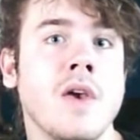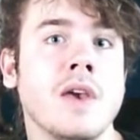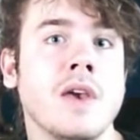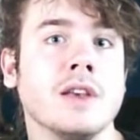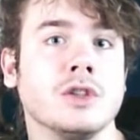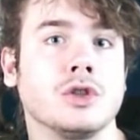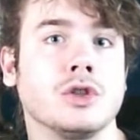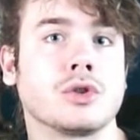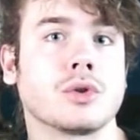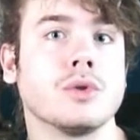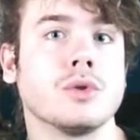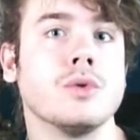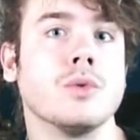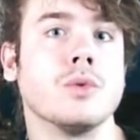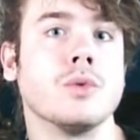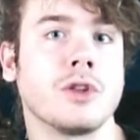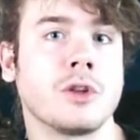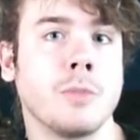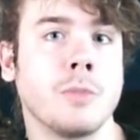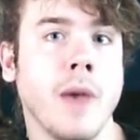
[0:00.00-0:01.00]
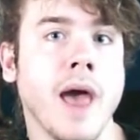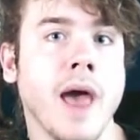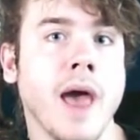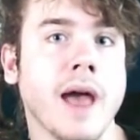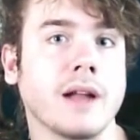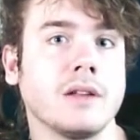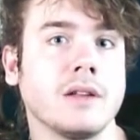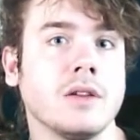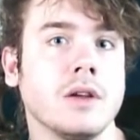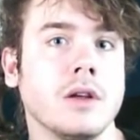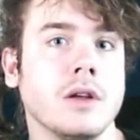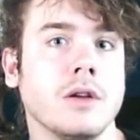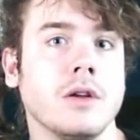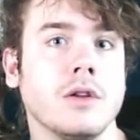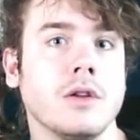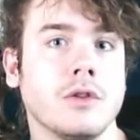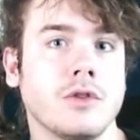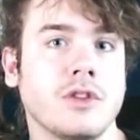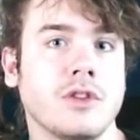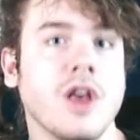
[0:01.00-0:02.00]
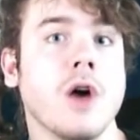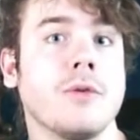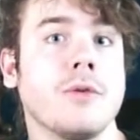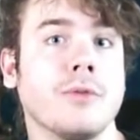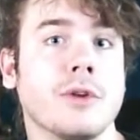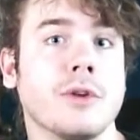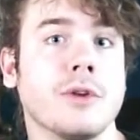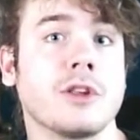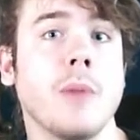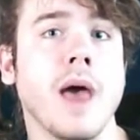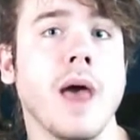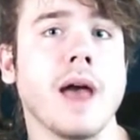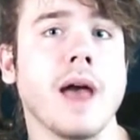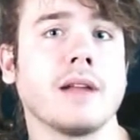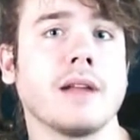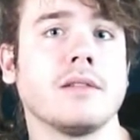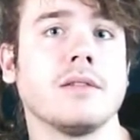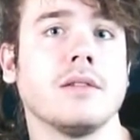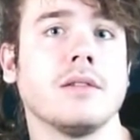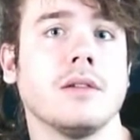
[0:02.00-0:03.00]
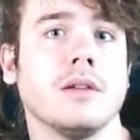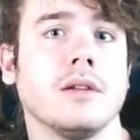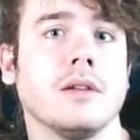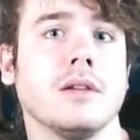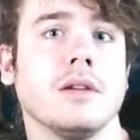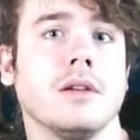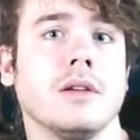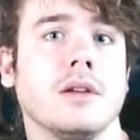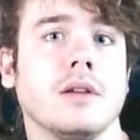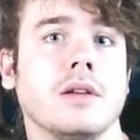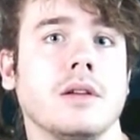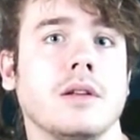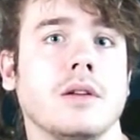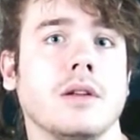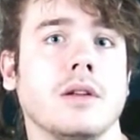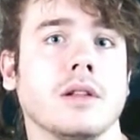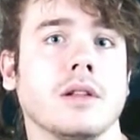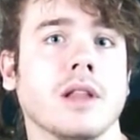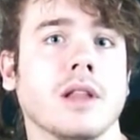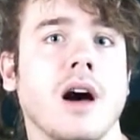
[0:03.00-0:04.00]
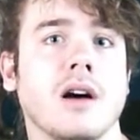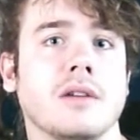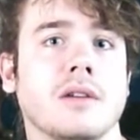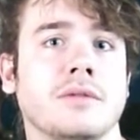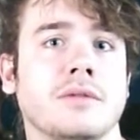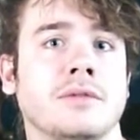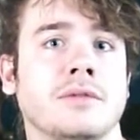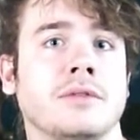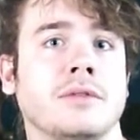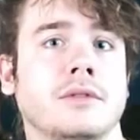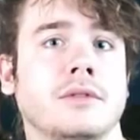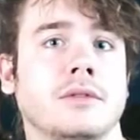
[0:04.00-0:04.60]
is true respect, self-respect, love.